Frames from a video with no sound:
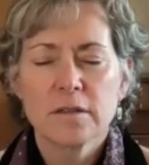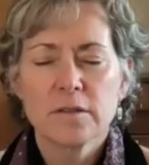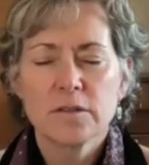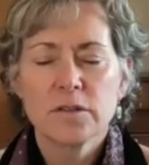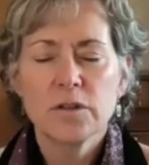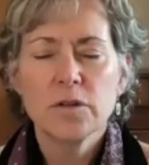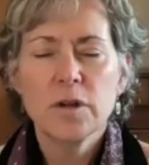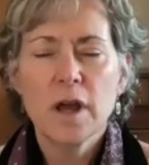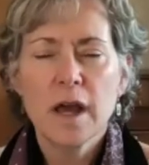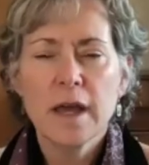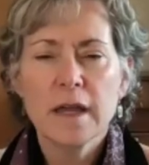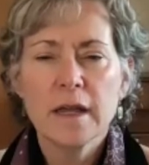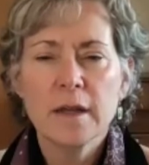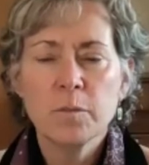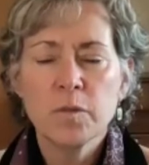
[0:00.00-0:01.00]
Do
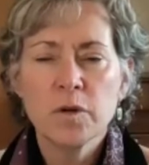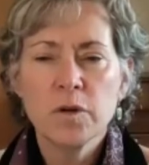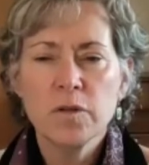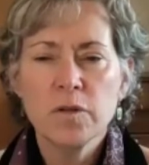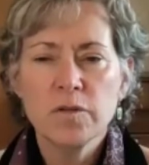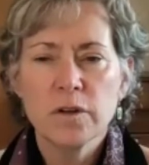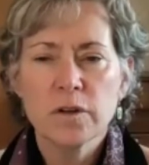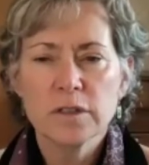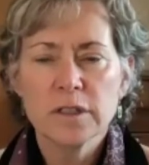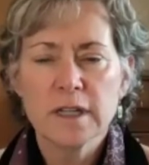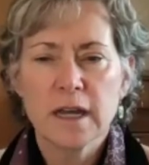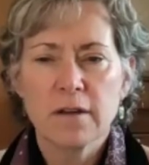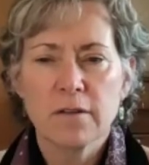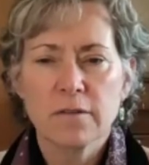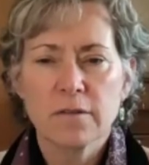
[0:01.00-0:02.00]
not improve
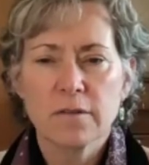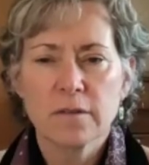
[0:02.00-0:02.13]
yourself.